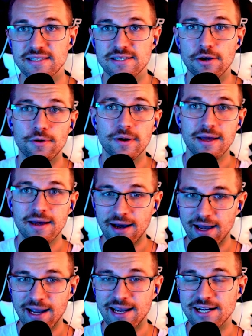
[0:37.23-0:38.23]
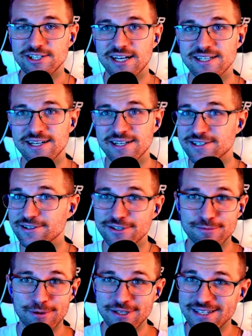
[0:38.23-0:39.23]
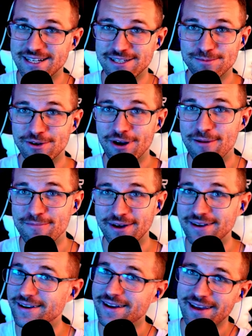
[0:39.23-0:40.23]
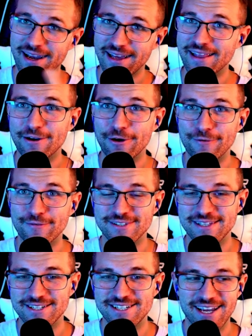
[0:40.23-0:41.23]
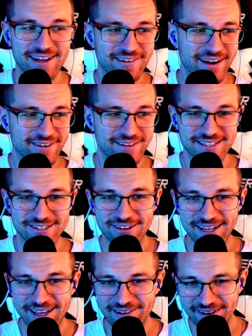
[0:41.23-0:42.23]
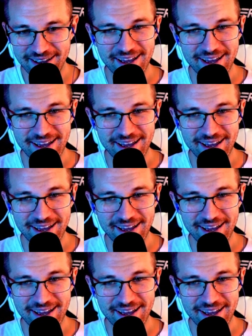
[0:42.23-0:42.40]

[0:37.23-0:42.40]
So I got you guys there. So just press that subscribe button and then go over to the channel after this video.